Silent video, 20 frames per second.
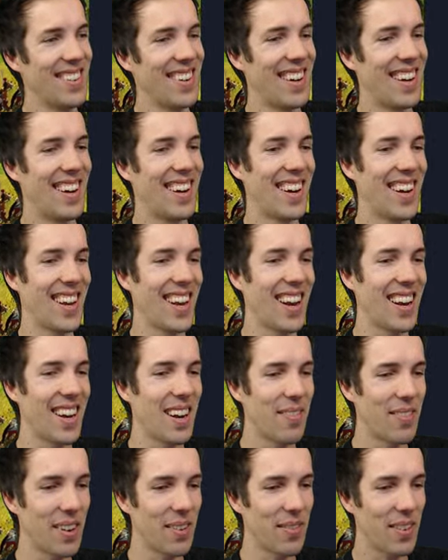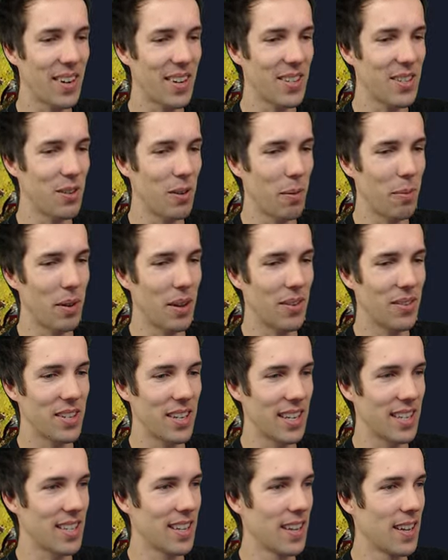Oh, and I never even got to abuse
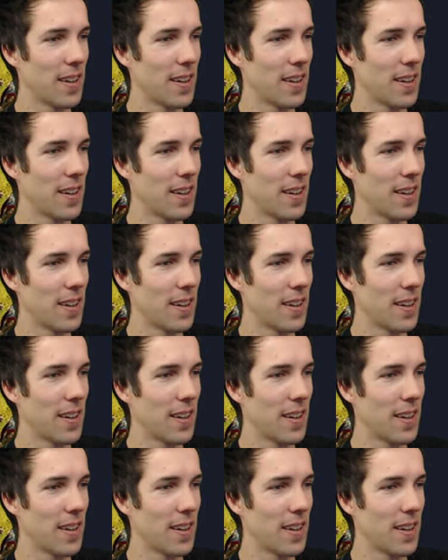it.